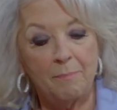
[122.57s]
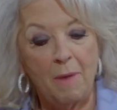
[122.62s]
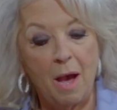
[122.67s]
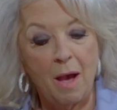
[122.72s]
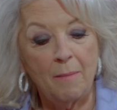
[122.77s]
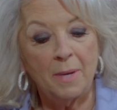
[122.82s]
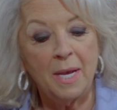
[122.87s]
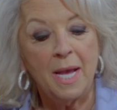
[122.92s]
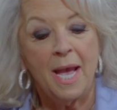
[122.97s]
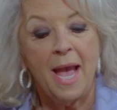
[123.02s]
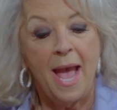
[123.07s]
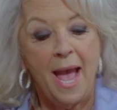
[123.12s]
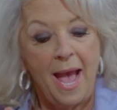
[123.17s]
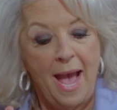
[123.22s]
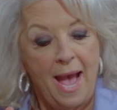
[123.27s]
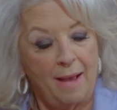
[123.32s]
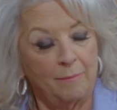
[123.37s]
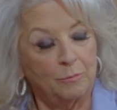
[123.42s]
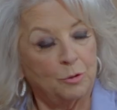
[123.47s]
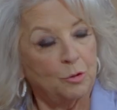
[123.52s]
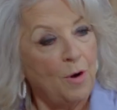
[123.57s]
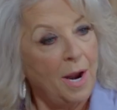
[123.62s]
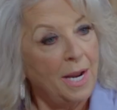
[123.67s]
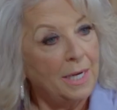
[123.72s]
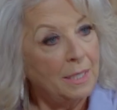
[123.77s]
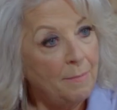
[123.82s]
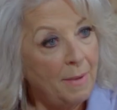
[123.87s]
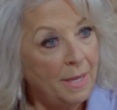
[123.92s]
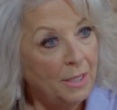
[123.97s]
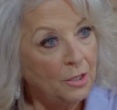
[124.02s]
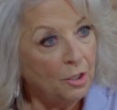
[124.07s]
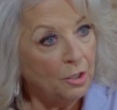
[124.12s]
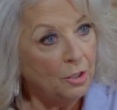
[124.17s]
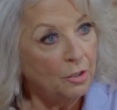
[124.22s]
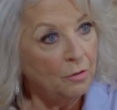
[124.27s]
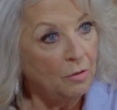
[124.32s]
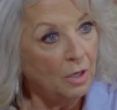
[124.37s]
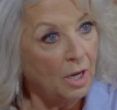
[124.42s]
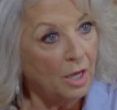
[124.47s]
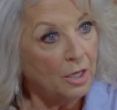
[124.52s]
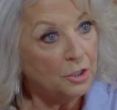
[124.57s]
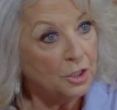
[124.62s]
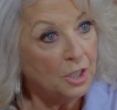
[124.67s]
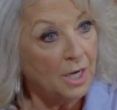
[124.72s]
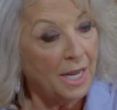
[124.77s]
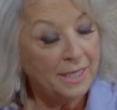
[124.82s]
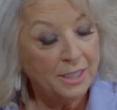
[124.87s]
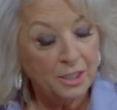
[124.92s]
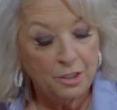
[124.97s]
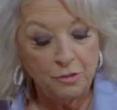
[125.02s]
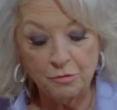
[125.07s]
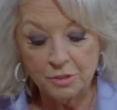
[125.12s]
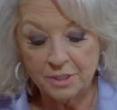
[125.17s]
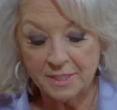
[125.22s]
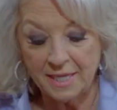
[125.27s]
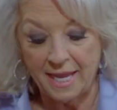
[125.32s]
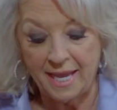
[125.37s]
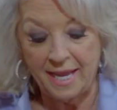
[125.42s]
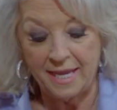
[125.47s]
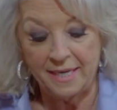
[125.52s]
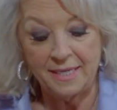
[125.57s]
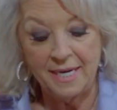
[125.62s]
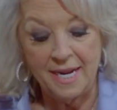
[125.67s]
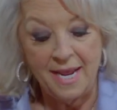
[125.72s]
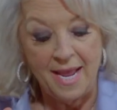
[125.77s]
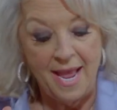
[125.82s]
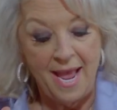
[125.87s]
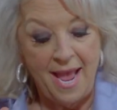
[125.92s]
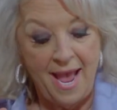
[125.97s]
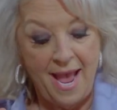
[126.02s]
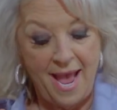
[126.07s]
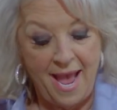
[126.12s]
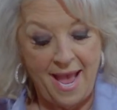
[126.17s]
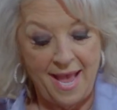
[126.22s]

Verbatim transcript: said, "Mama, I'm trying to make the goulash like you said, mm-hmm.